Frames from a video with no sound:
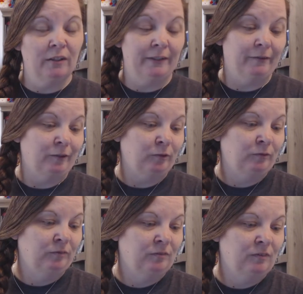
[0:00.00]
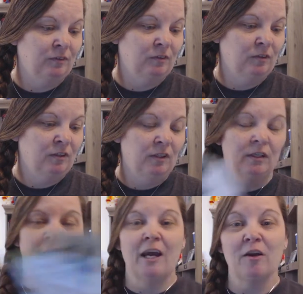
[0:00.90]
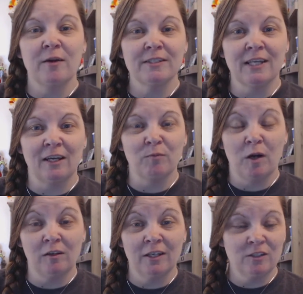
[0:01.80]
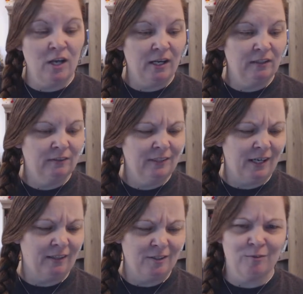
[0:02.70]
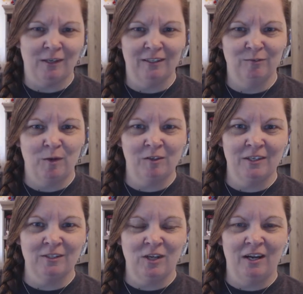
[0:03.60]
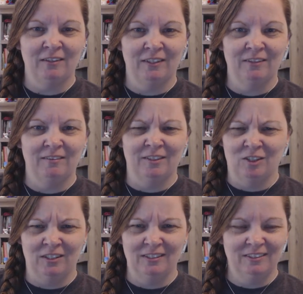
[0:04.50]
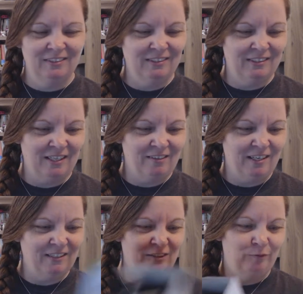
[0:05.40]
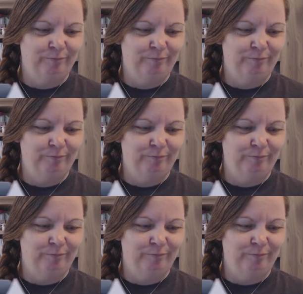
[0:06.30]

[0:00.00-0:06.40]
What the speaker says: don't know. How do I say it? Monterey Jack? Yeah, that's right. Monterey Jack, like the cheese. Is that right?